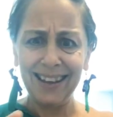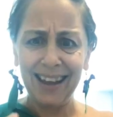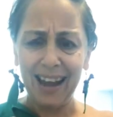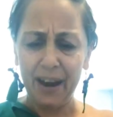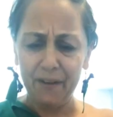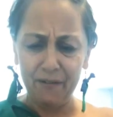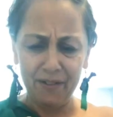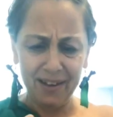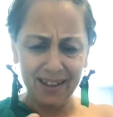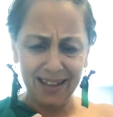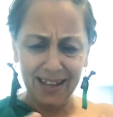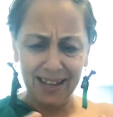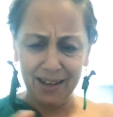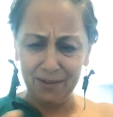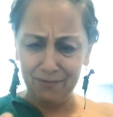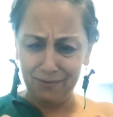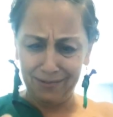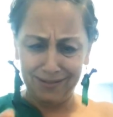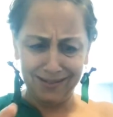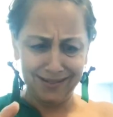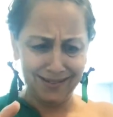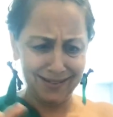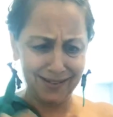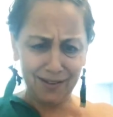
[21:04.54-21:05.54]
everything
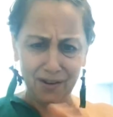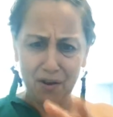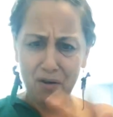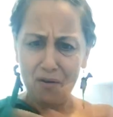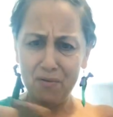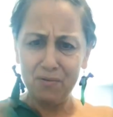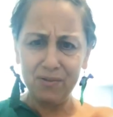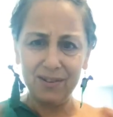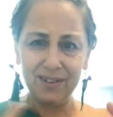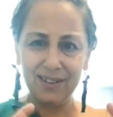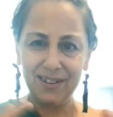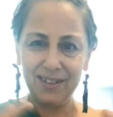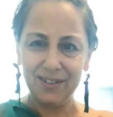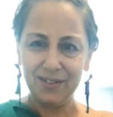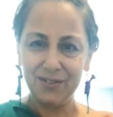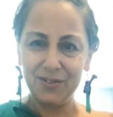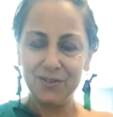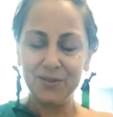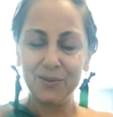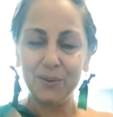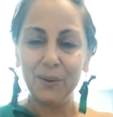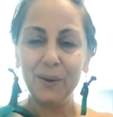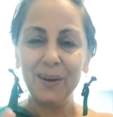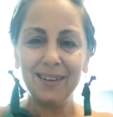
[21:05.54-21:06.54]
was so
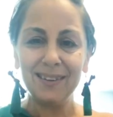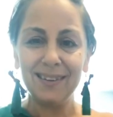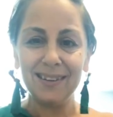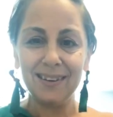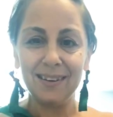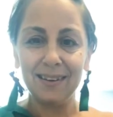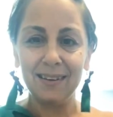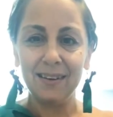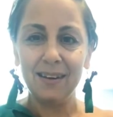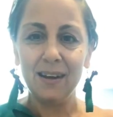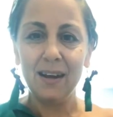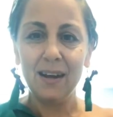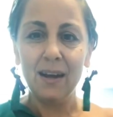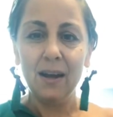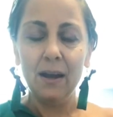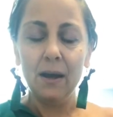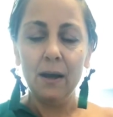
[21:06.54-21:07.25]
disjointed.